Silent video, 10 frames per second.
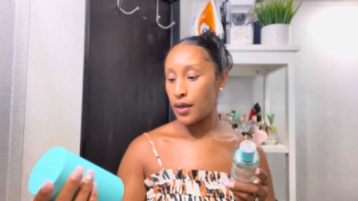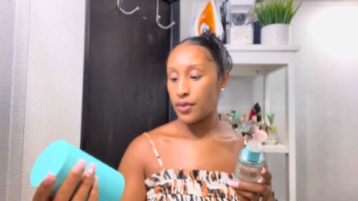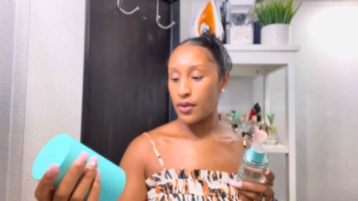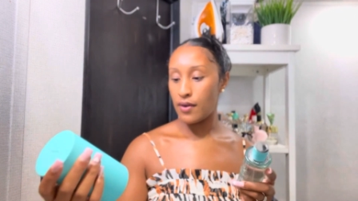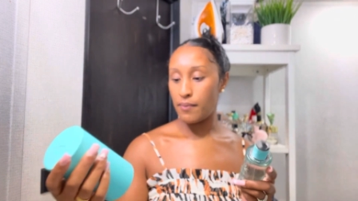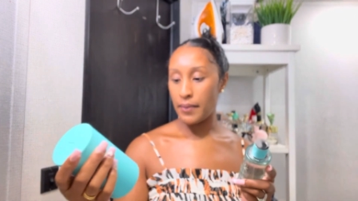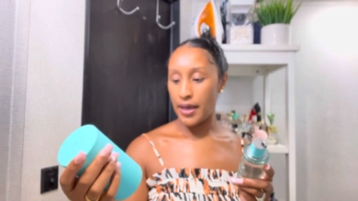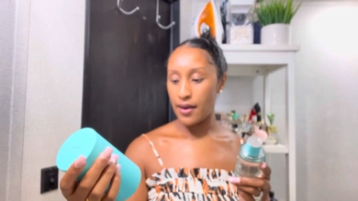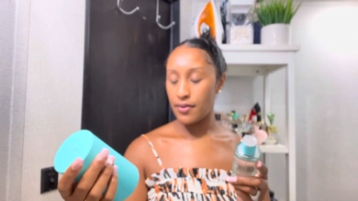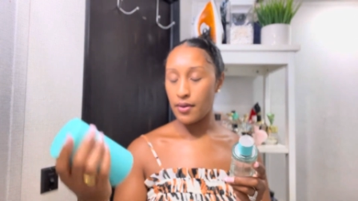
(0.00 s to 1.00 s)
The,
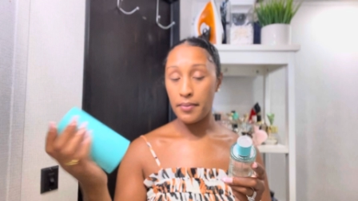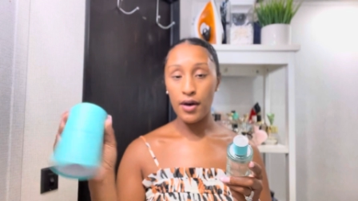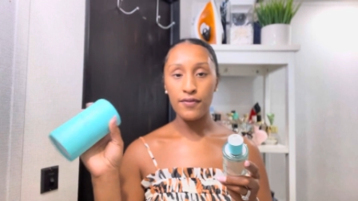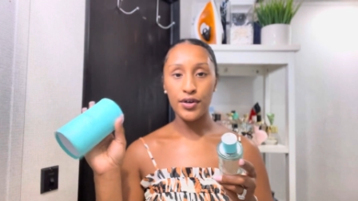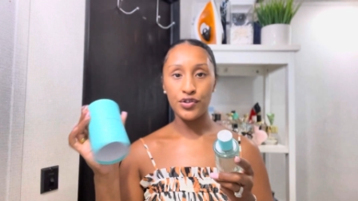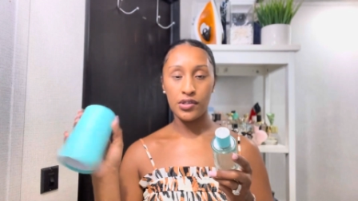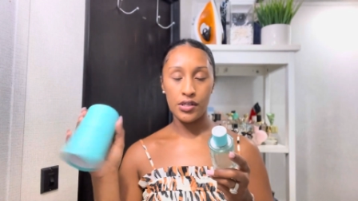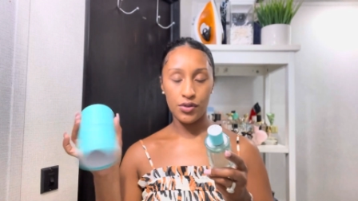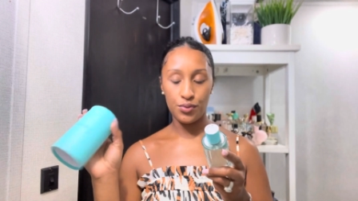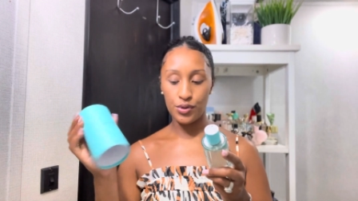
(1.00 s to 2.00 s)
mat, the male version
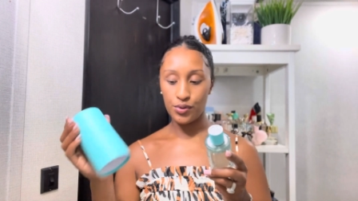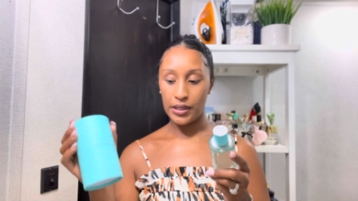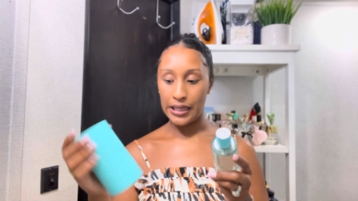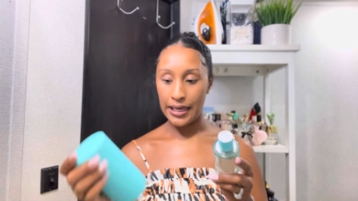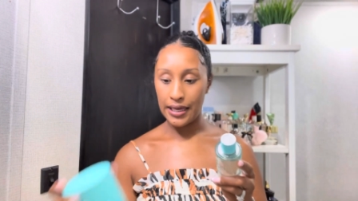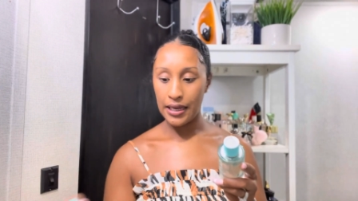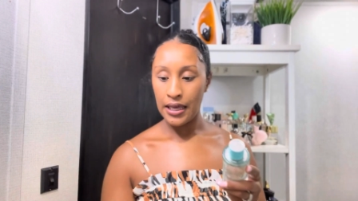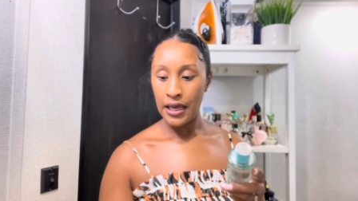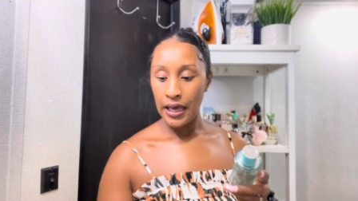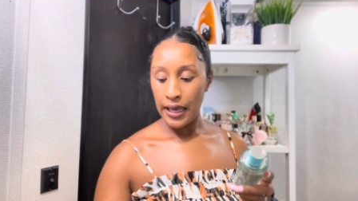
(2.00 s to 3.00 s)
is eau de toilette,
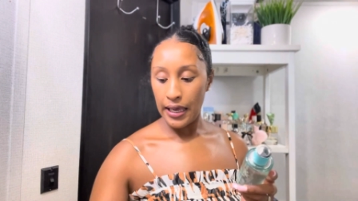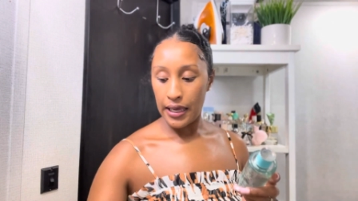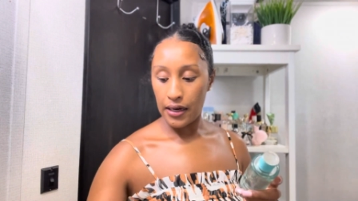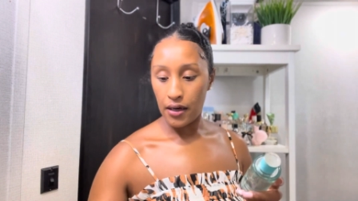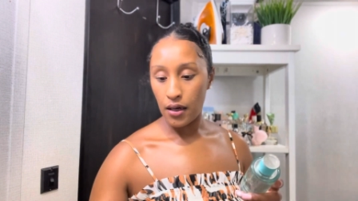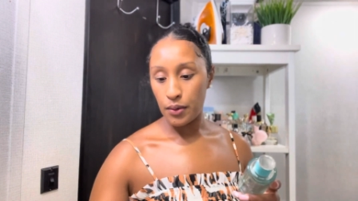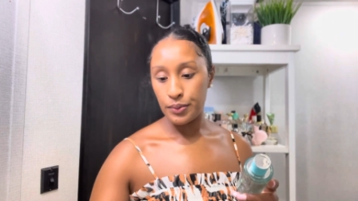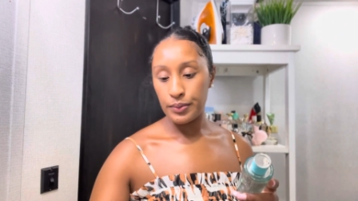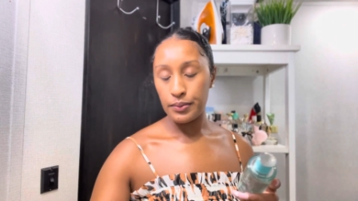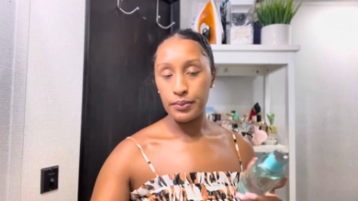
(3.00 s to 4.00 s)
and
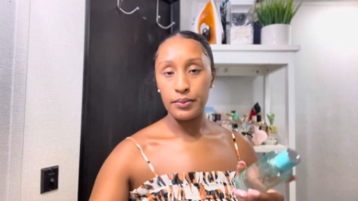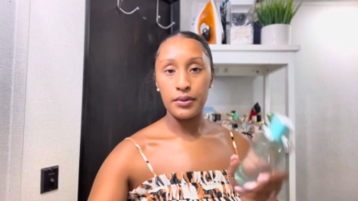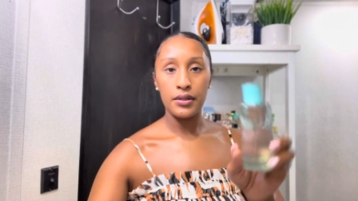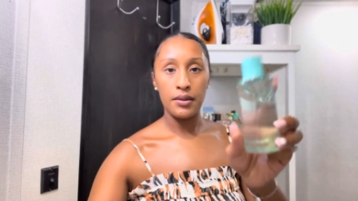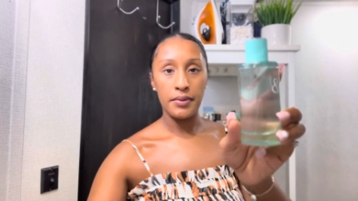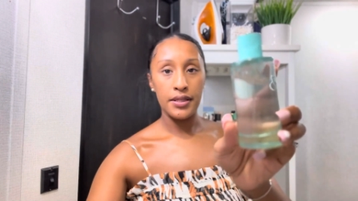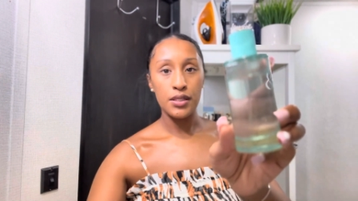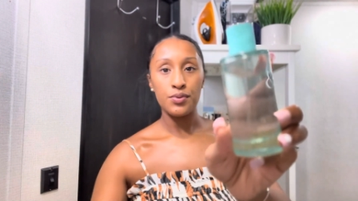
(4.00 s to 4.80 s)
um, But this